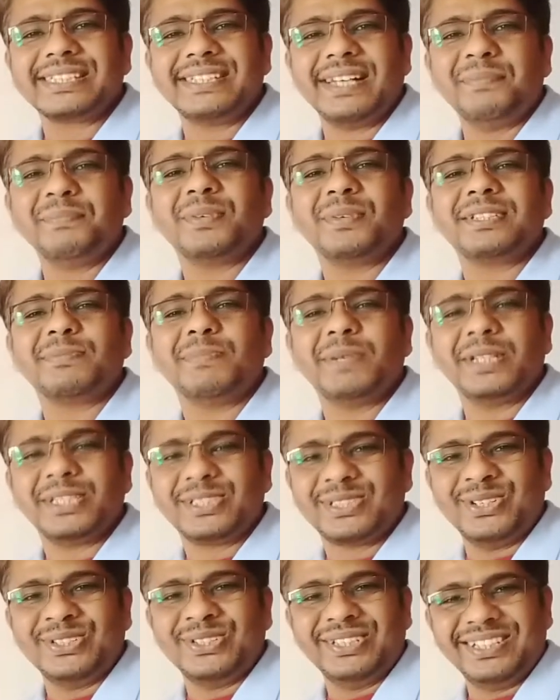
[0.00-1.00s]
you will solve
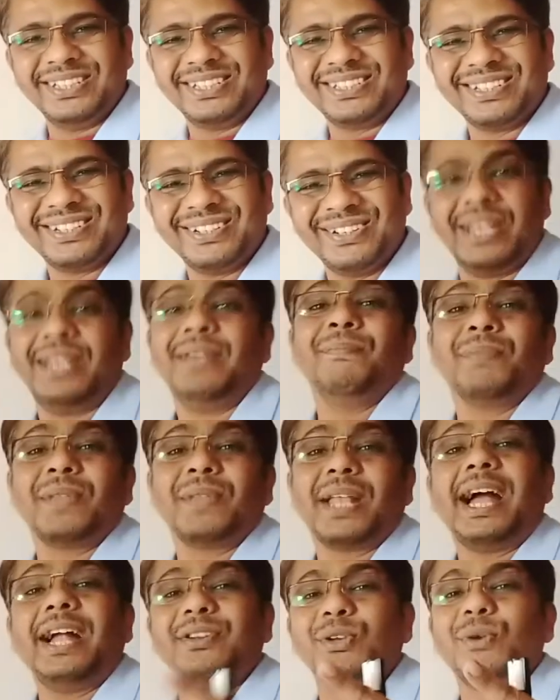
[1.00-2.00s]
more examples based
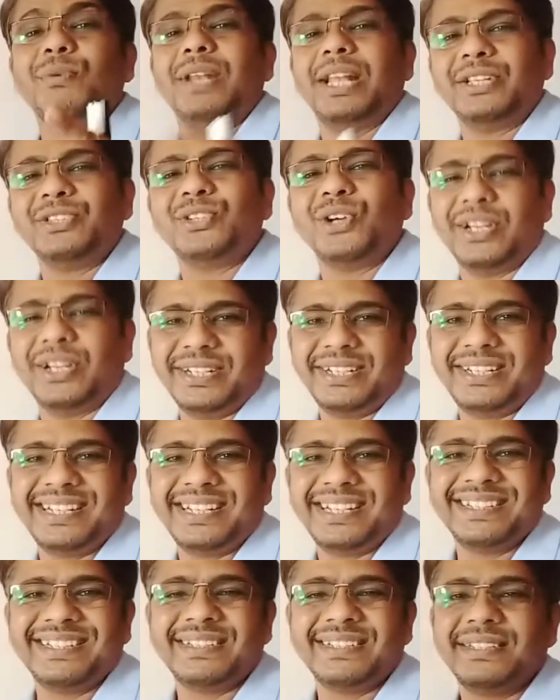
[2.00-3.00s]
on this, okay,
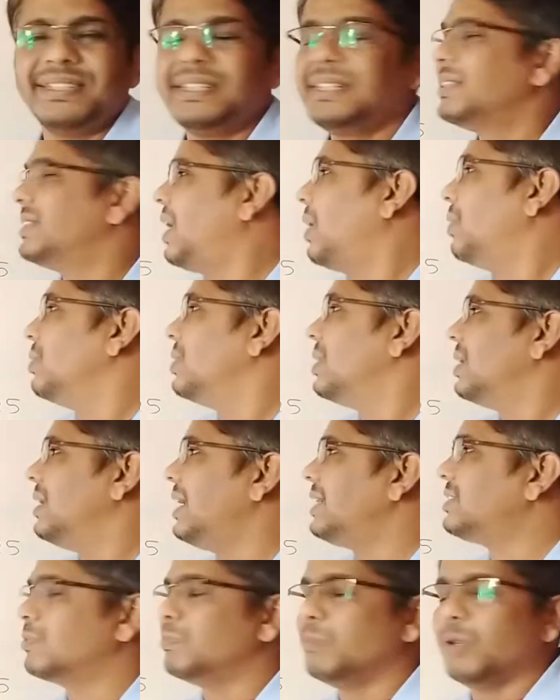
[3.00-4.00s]
and you will enjoy it.
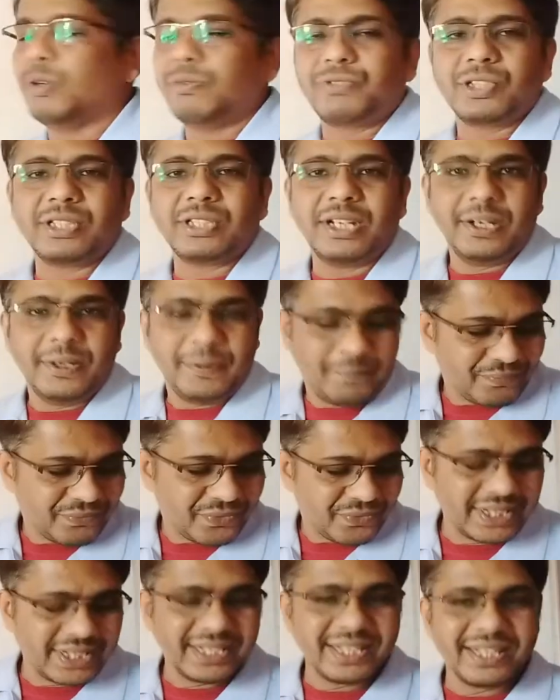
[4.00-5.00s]
Now
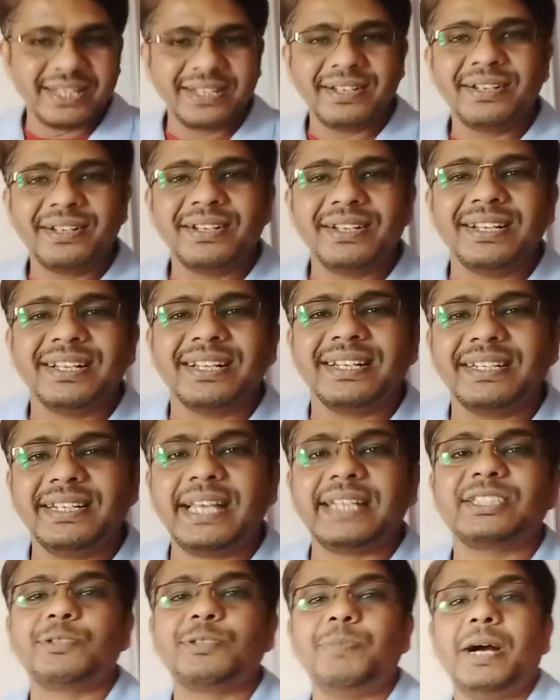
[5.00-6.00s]
let's move to the
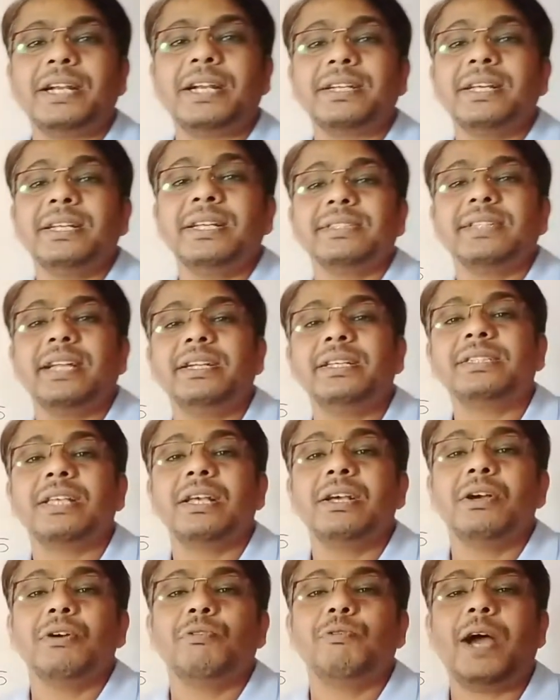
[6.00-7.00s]

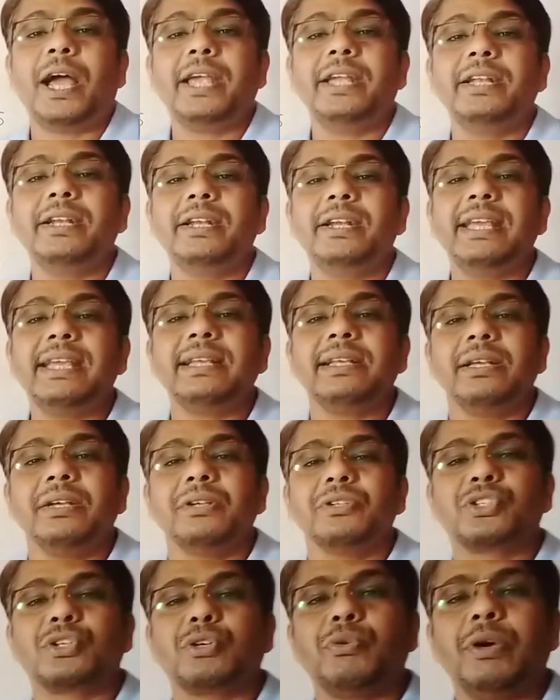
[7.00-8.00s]
next part, that is
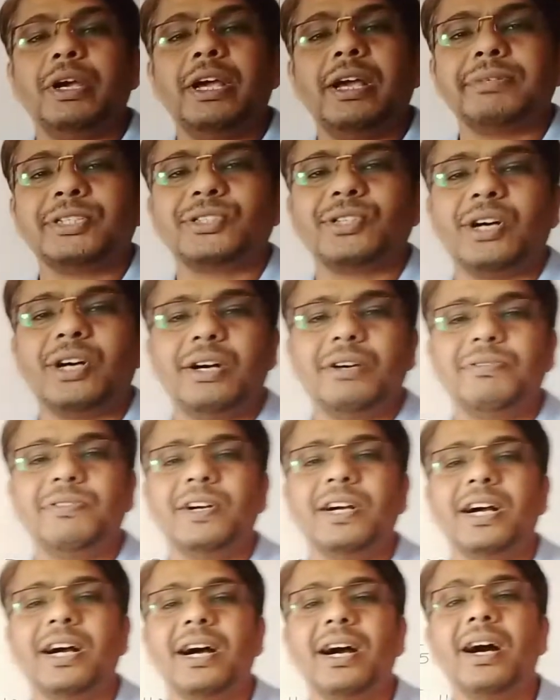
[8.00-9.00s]
finding
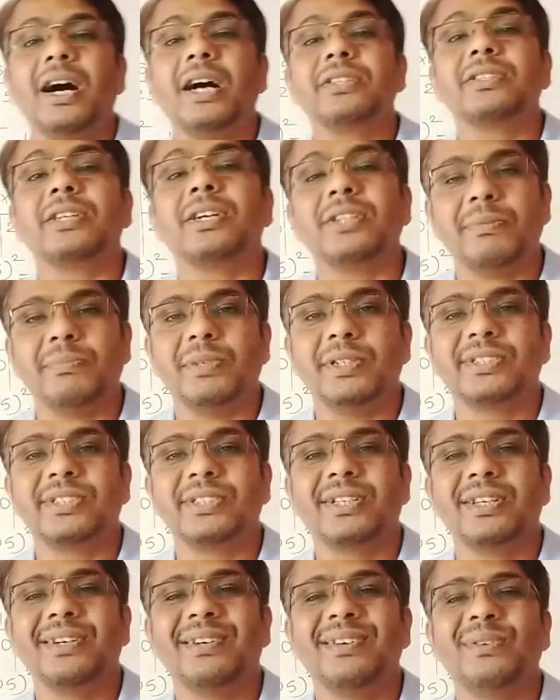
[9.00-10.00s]
squares of
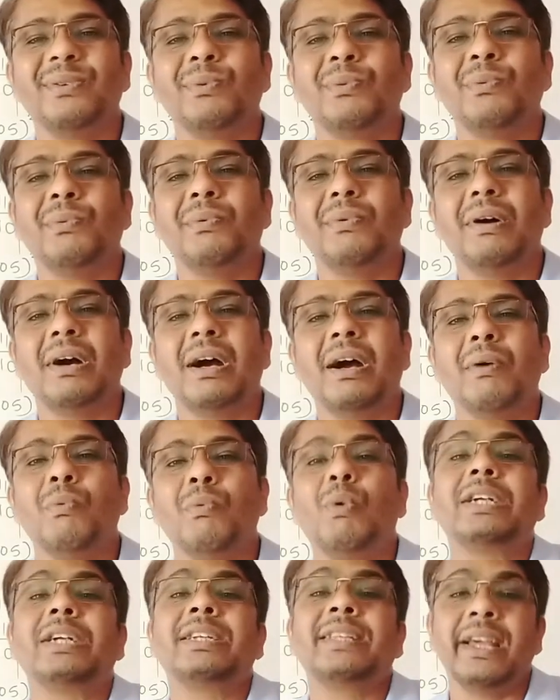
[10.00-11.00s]
other numbers.
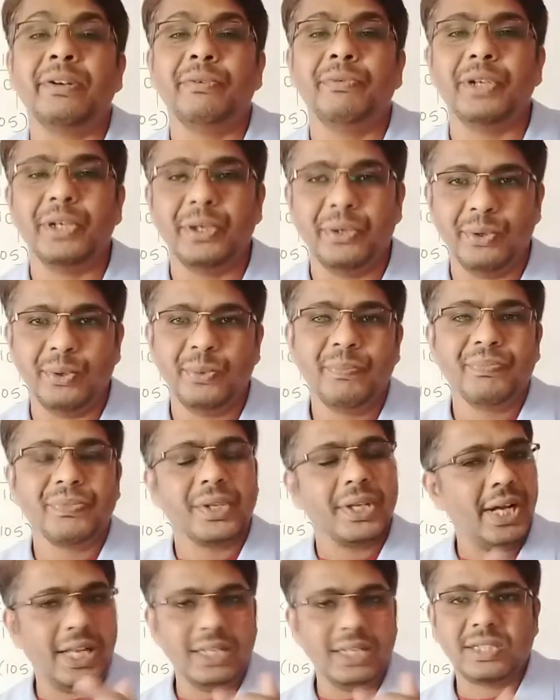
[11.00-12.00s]

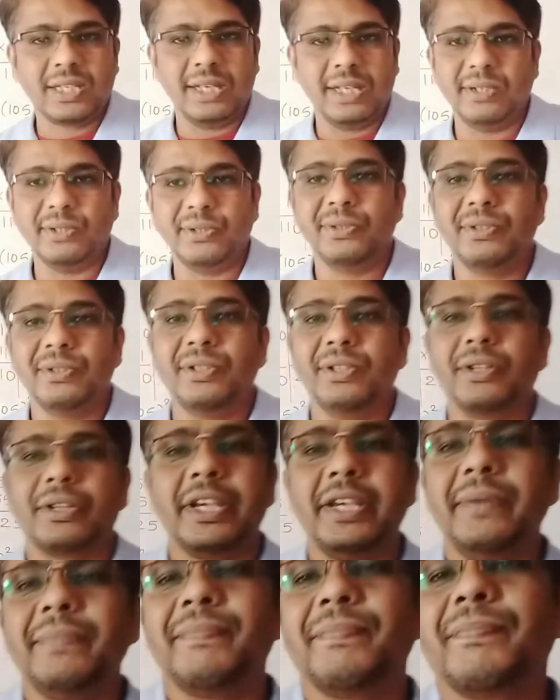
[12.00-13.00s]
What can we do?
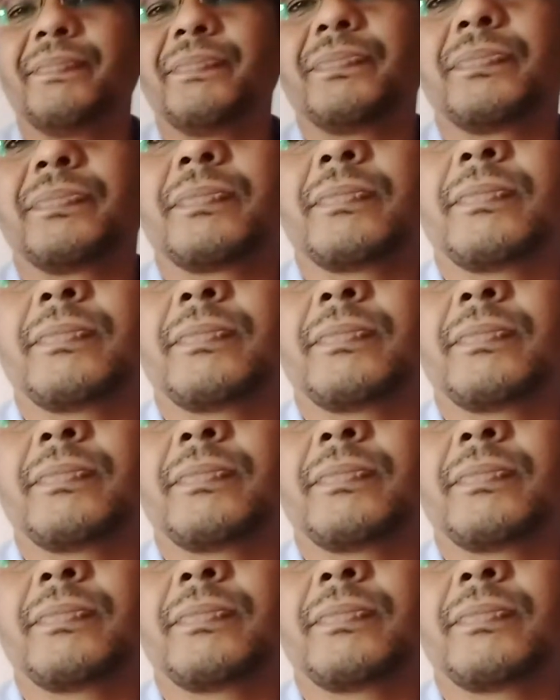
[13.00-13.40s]
I'll tell you,